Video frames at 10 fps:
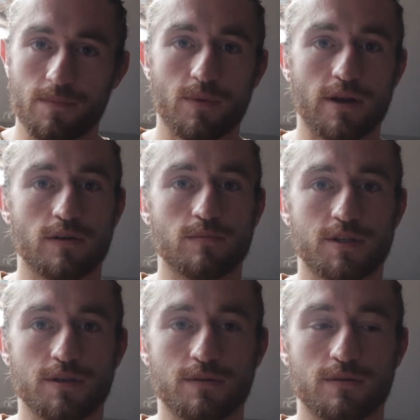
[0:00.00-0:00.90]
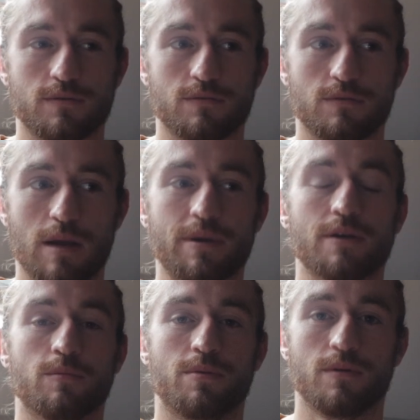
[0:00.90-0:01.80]
when it comes to ramping
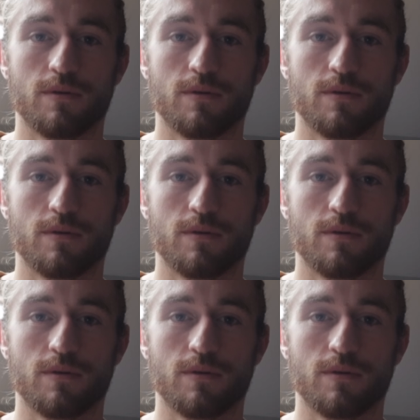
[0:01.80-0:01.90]
up